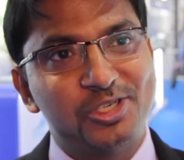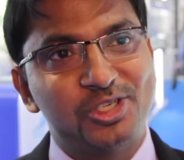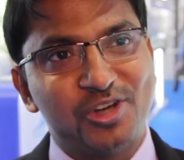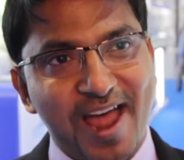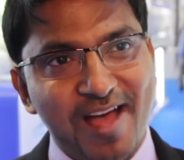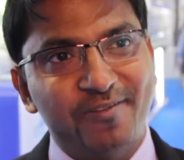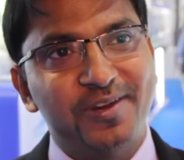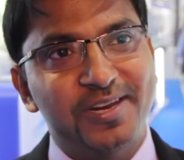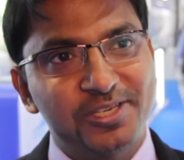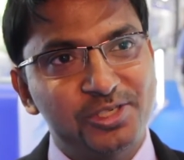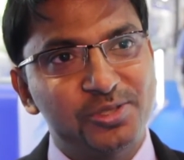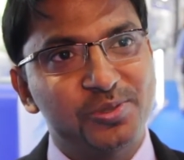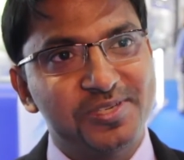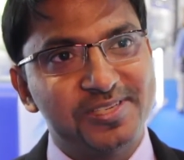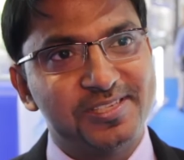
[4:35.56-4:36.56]
travel and
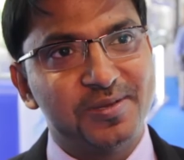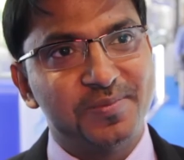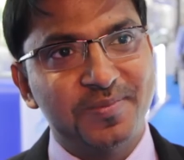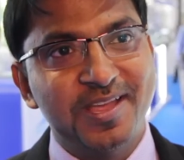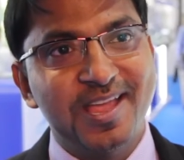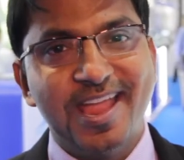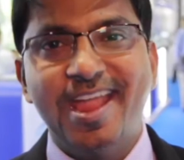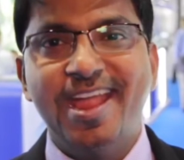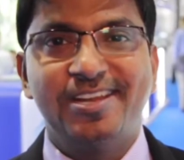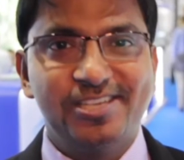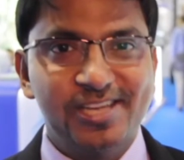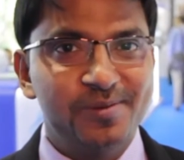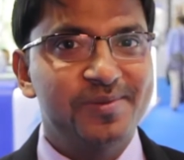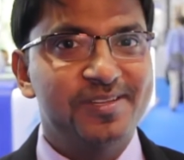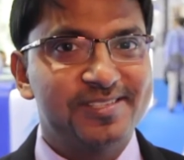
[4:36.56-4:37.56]
tourism,
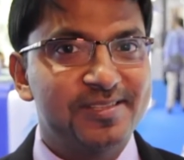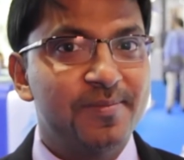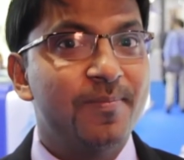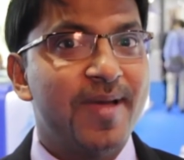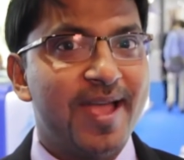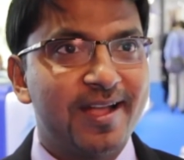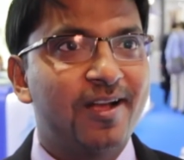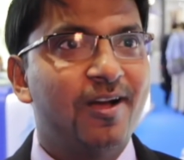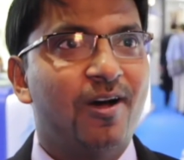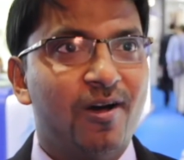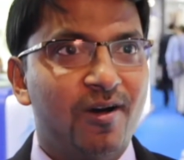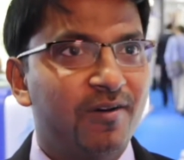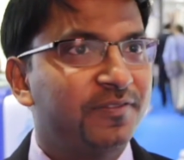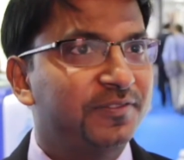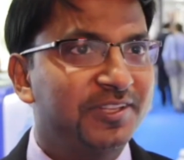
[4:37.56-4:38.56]
ATM is the Mecca
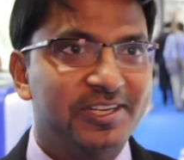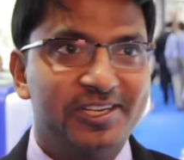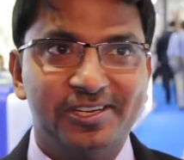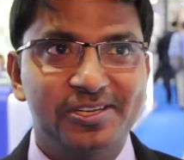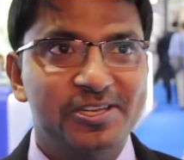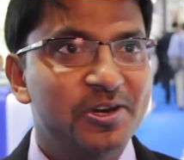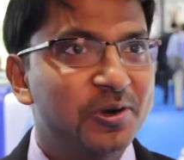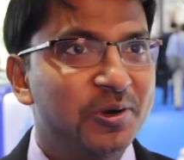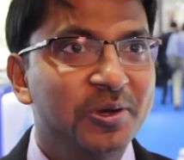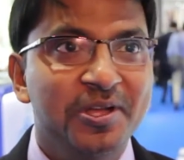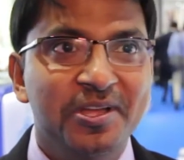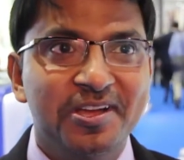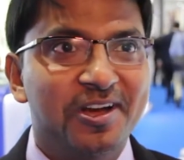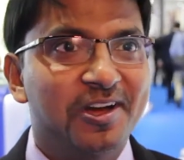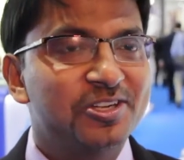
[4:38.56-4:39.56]
of the,
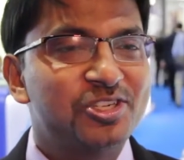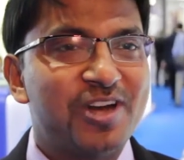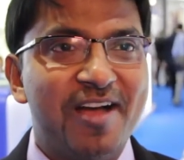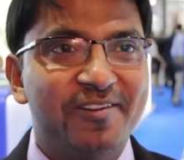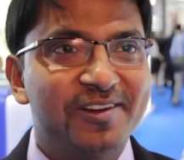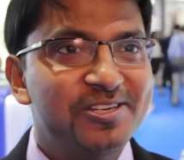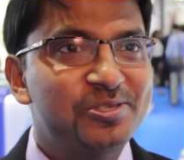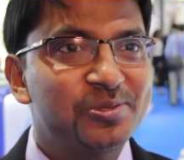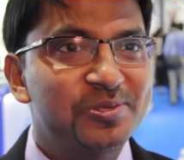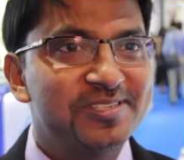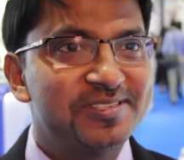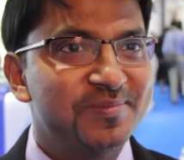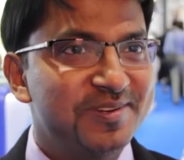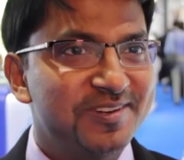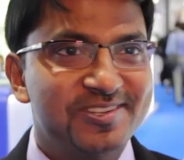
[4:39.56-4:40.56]
travel and
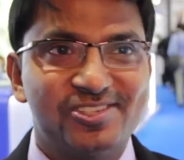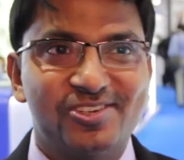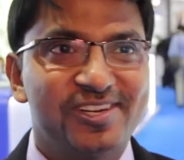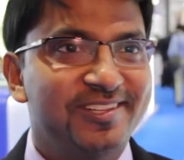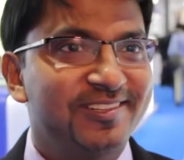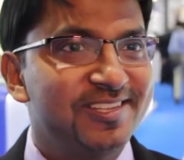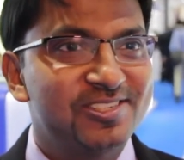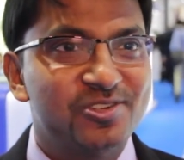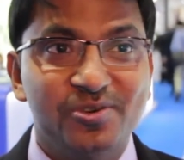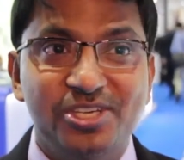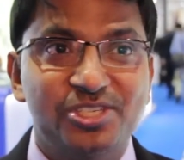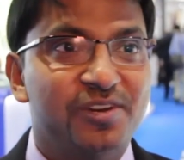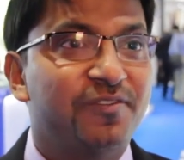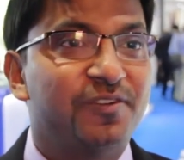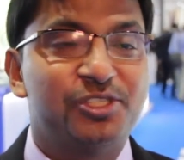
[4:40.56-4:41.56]
tourism industry in this
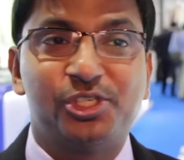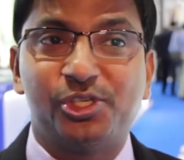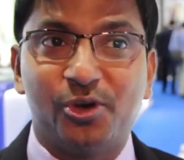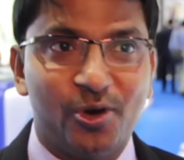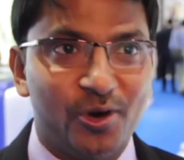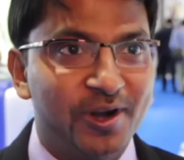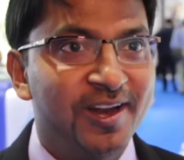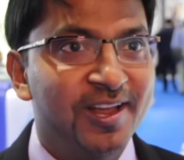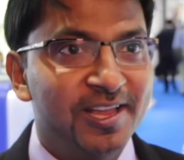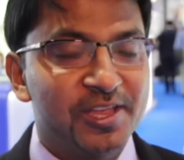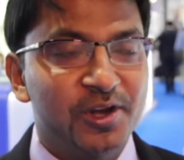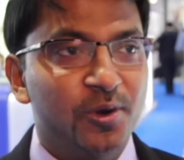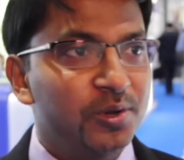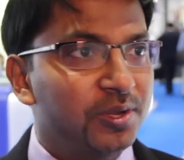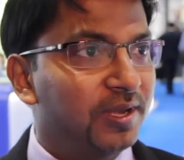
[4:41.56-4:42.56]
region for sure.
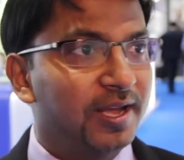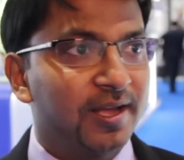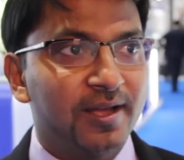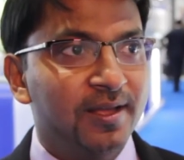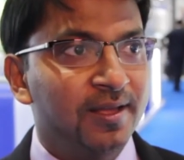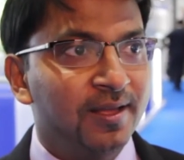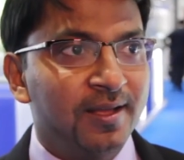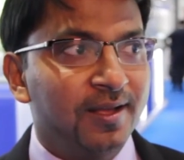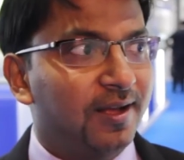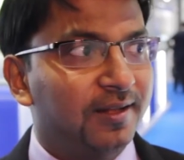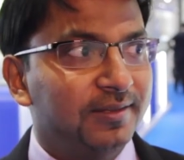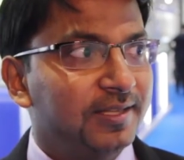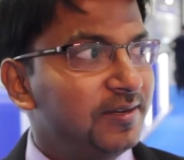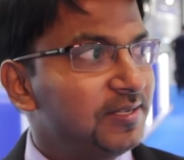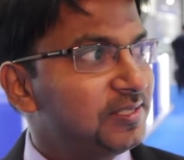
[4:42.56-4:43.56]
There
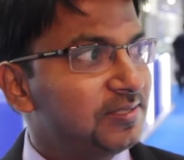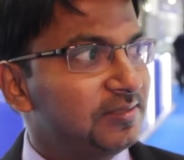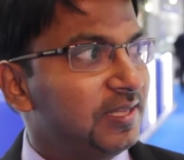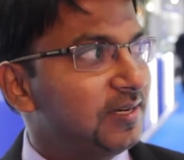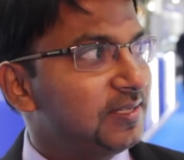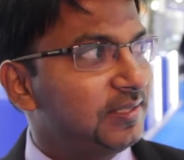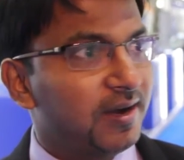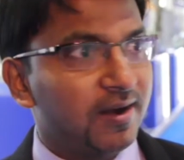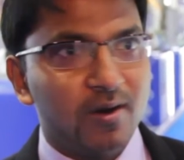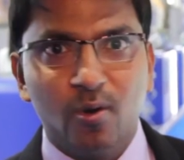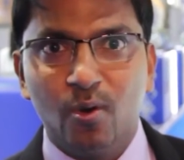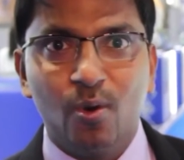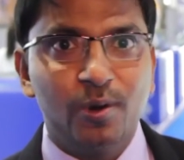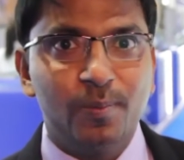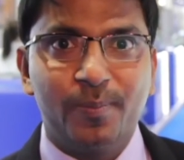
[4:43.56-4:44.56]
are a
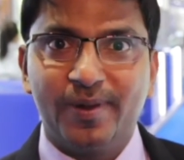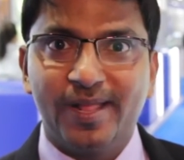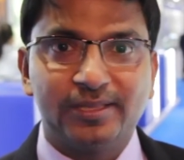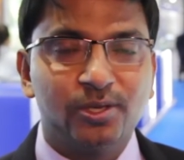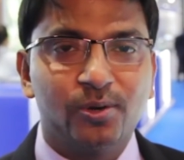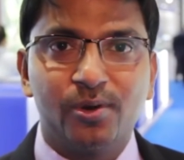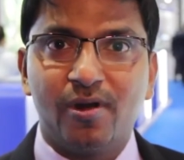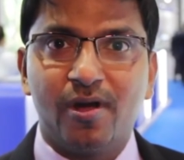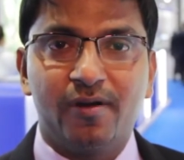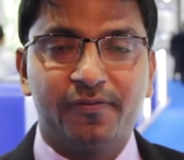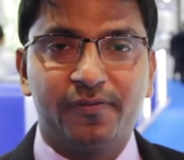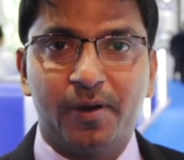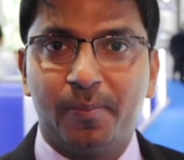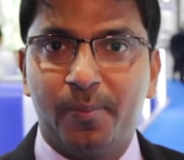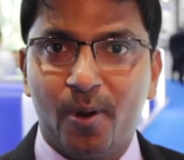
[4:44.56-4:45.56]
whole plethora
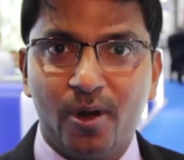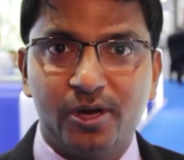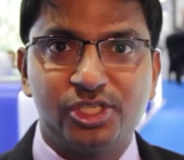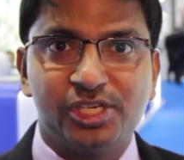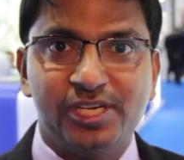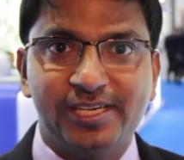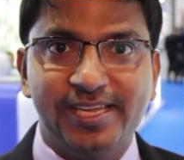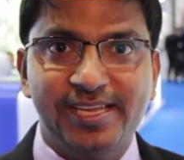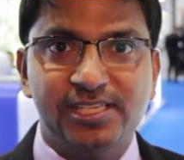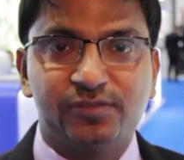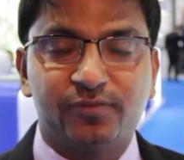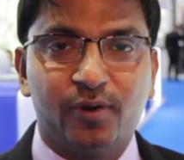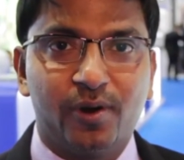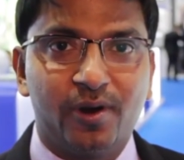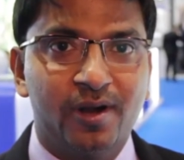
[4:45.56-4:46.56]
of
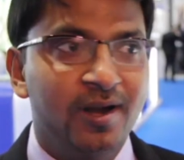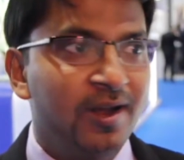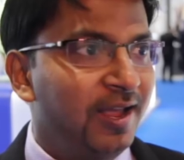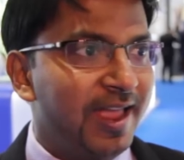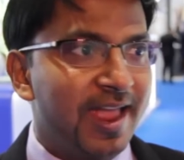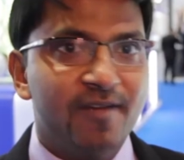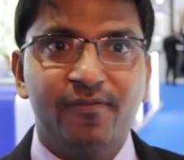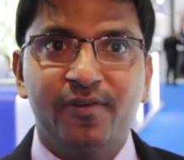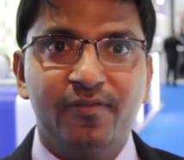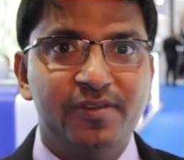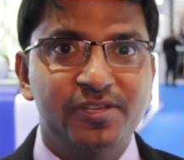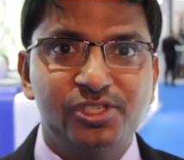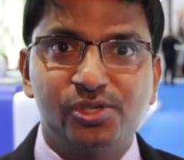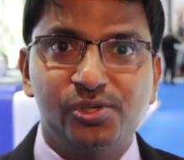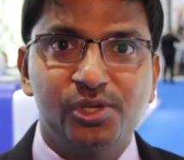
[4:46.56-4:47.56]
opportunities for
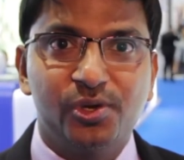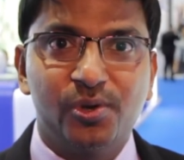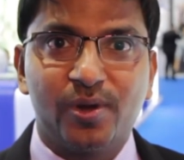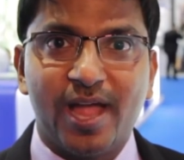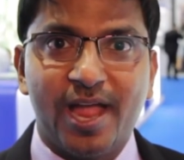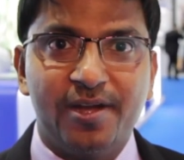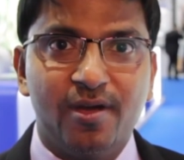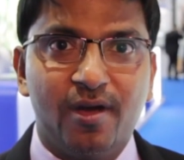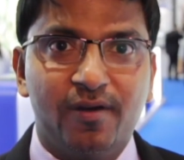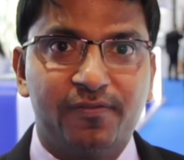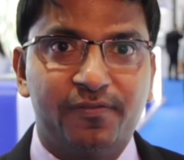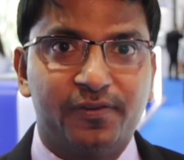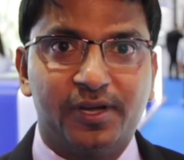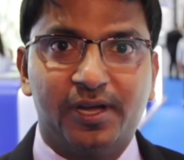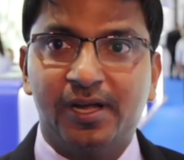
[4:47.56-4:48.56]
everyone
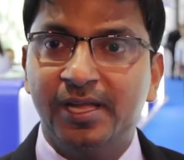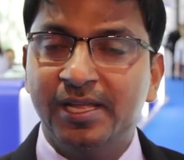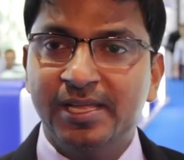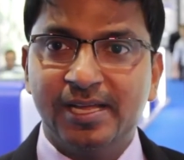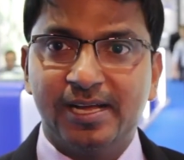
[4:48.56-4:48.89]
to,